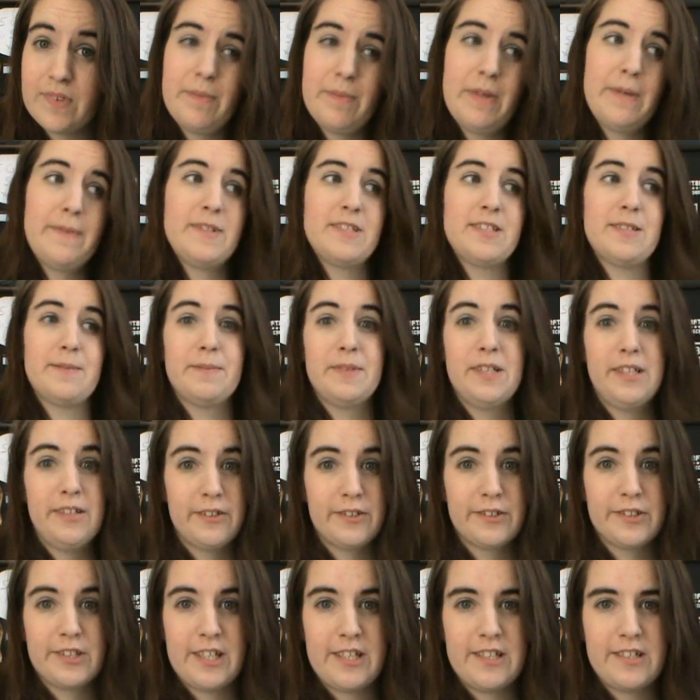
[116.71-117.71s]
maybe some
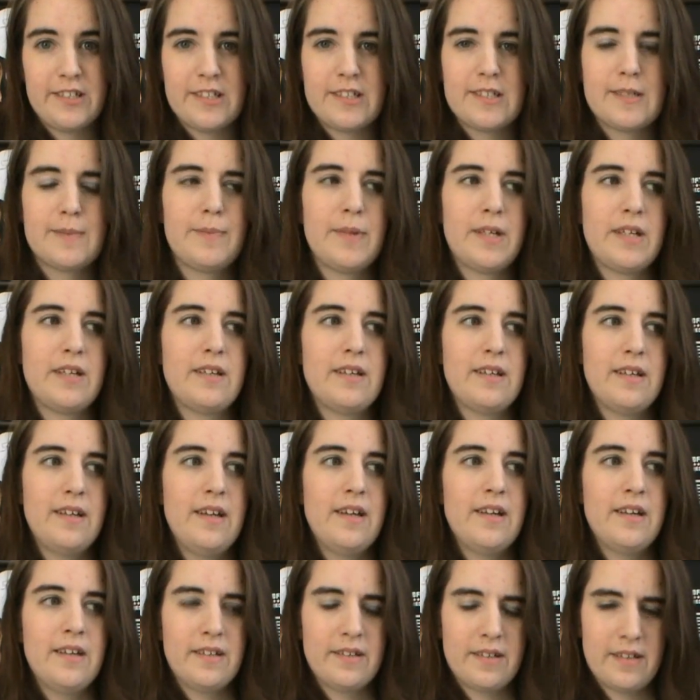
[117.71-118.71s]
little changes, but
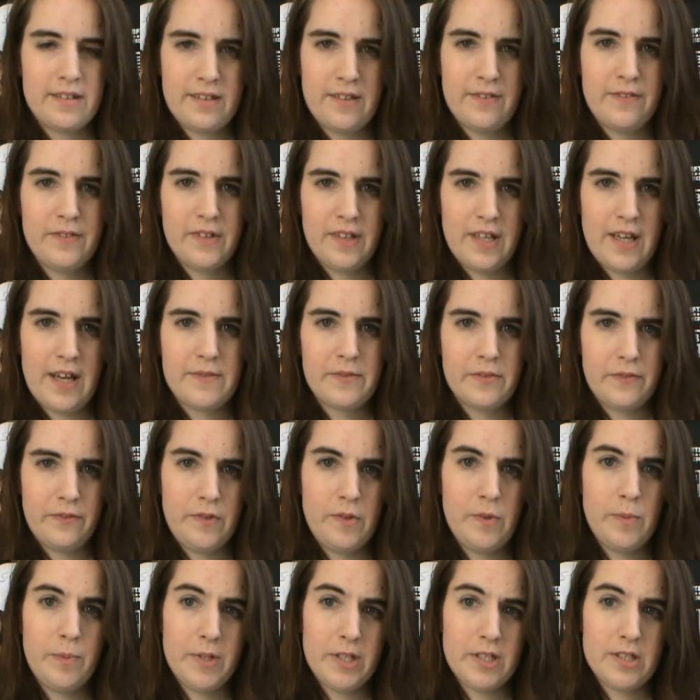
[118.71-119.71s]
definitely have a
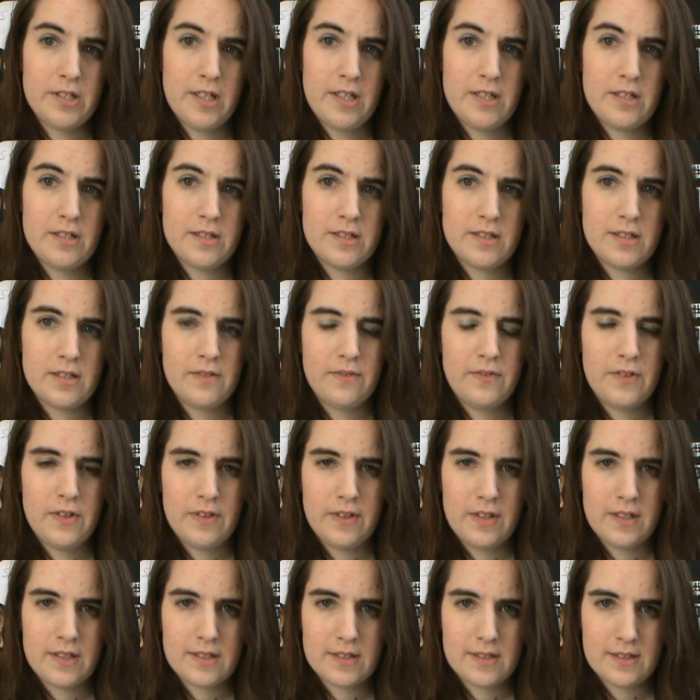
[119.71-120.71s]
few big changes and a
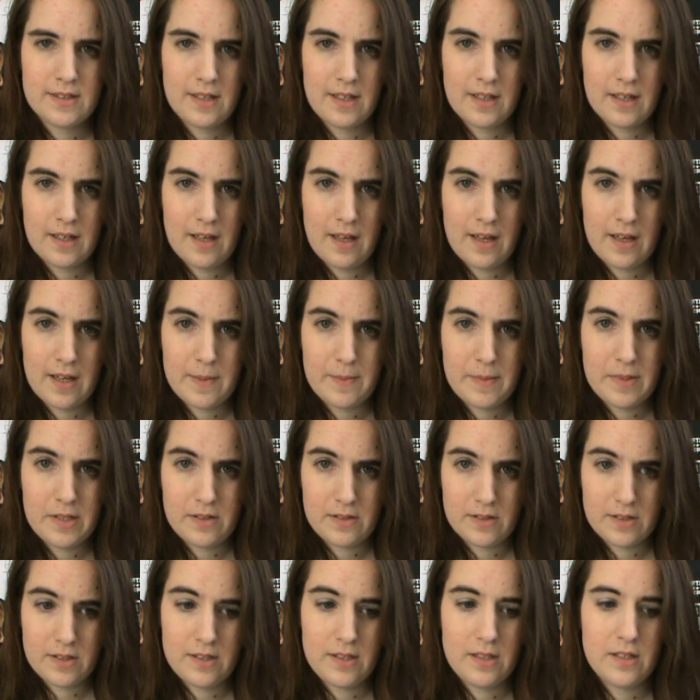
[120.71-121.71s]
few things that I'm
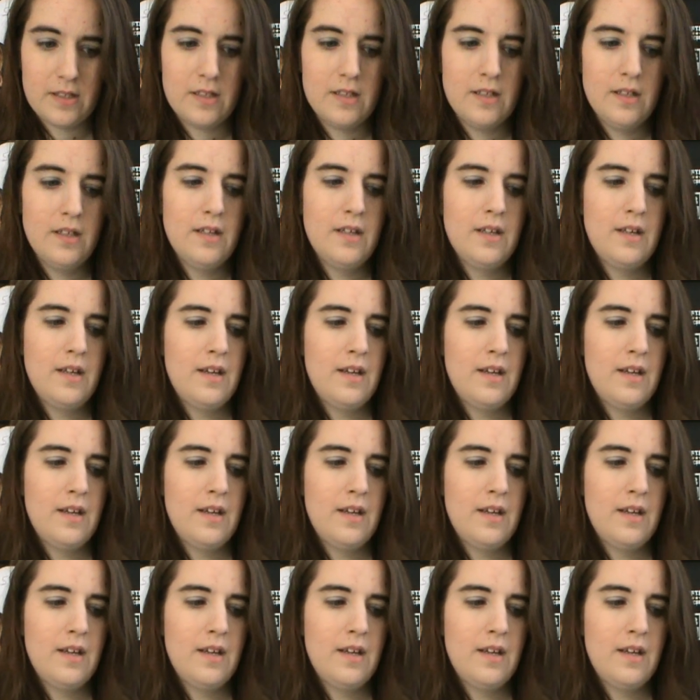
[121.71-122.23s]
interested